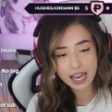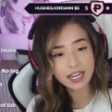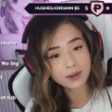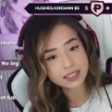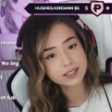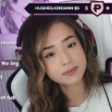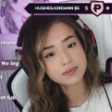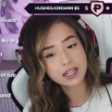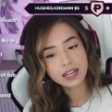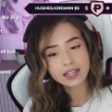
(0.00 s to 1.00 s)
Anyways,
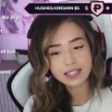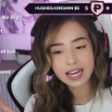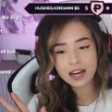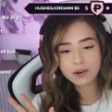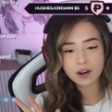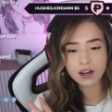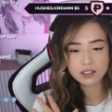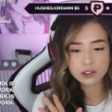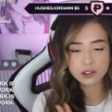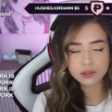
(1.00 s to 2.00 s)
now
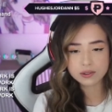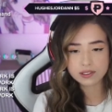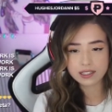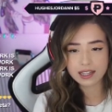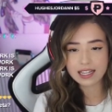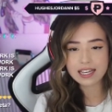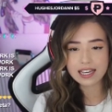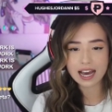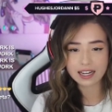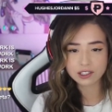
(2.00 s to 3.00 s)
on to
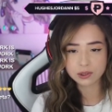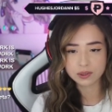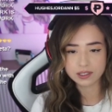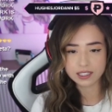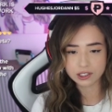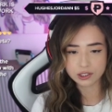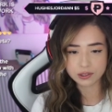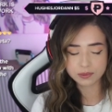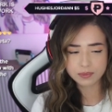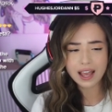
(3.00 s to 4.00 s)
the actual issue.